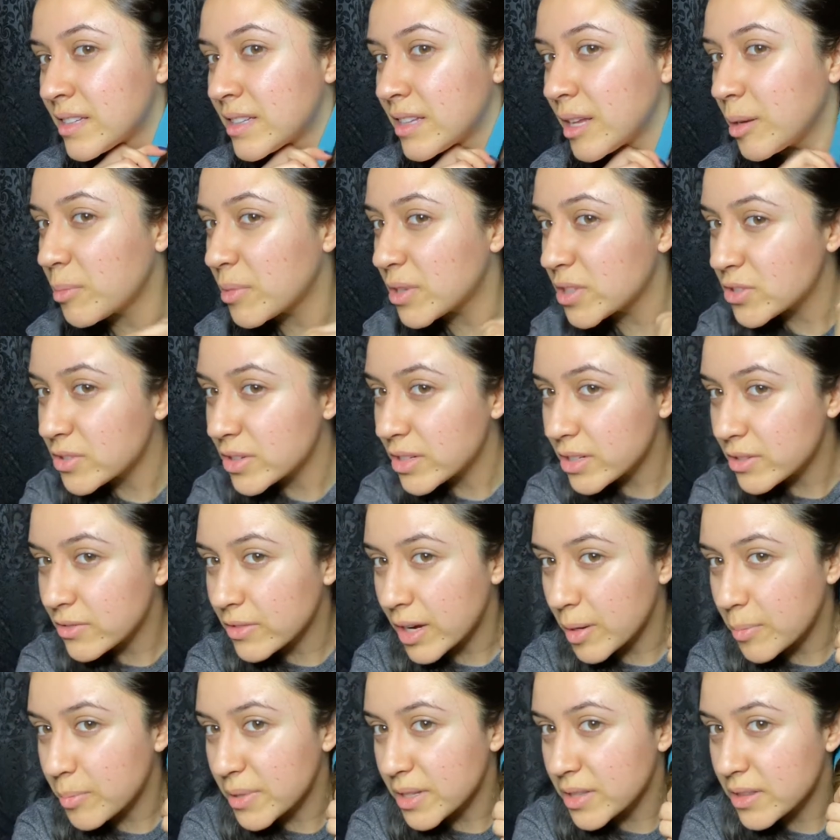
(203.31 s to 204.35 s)
I'm gonna try to
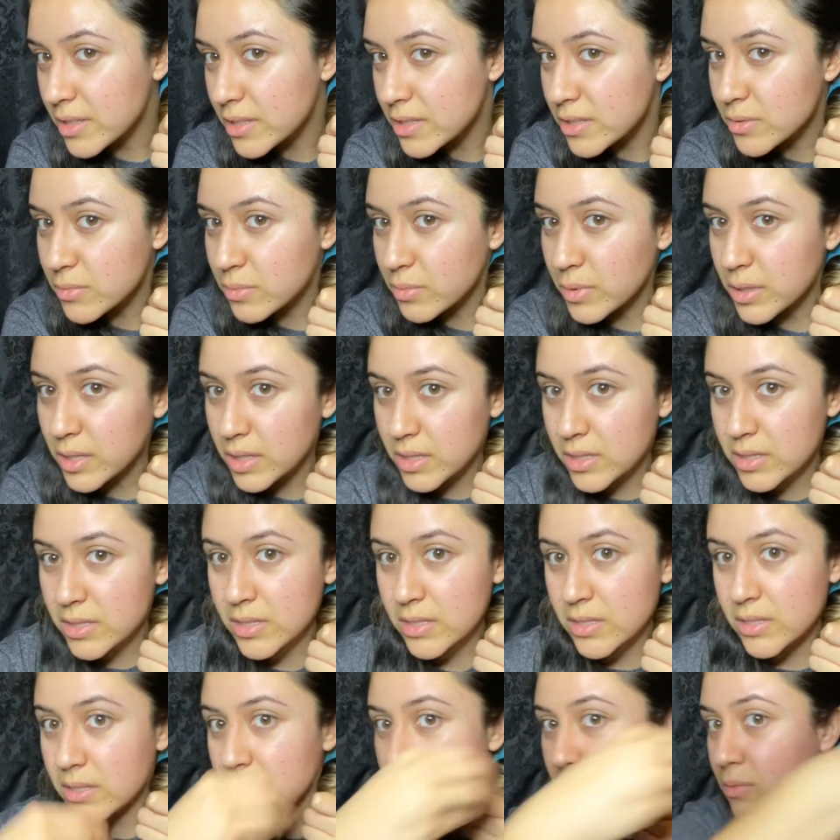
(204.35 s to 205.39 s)
wrap it this way because
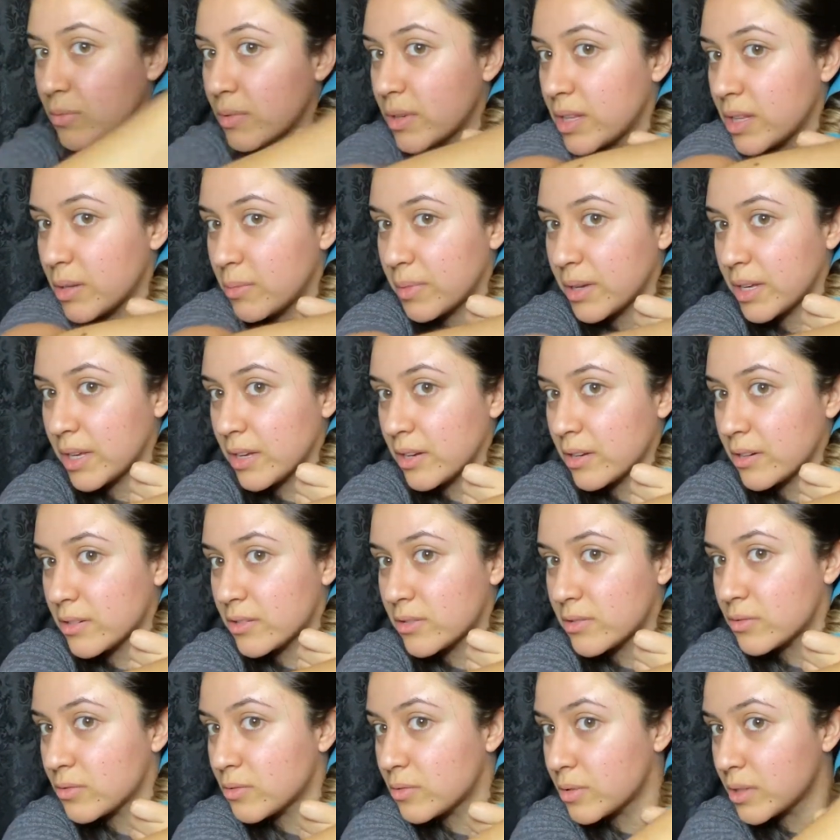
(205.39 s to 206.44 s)
this is the way that my hair is
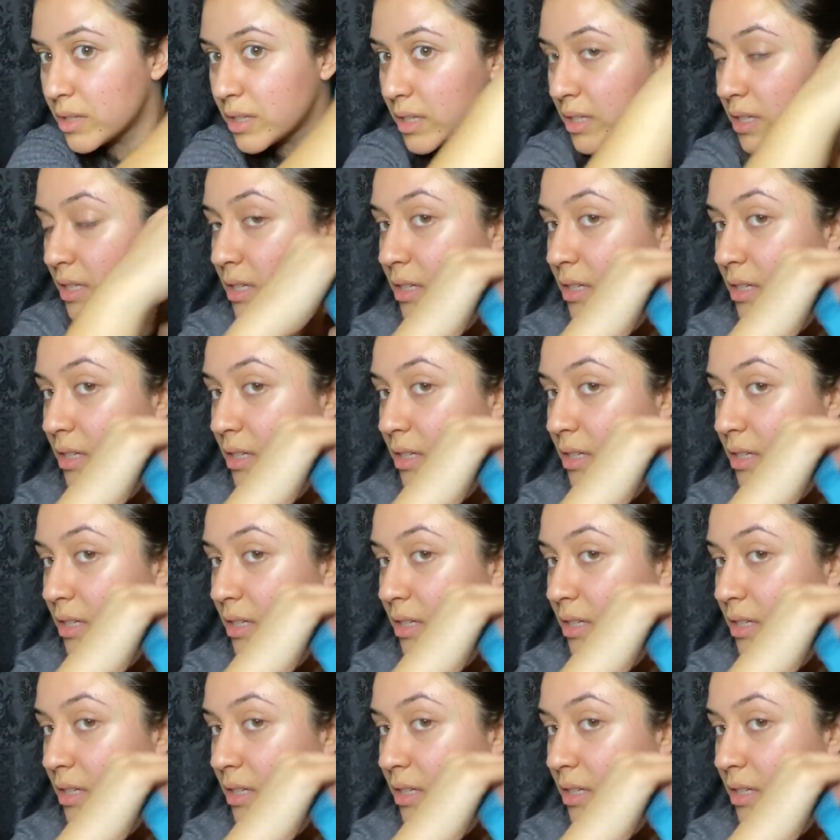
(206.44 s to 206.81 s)
going.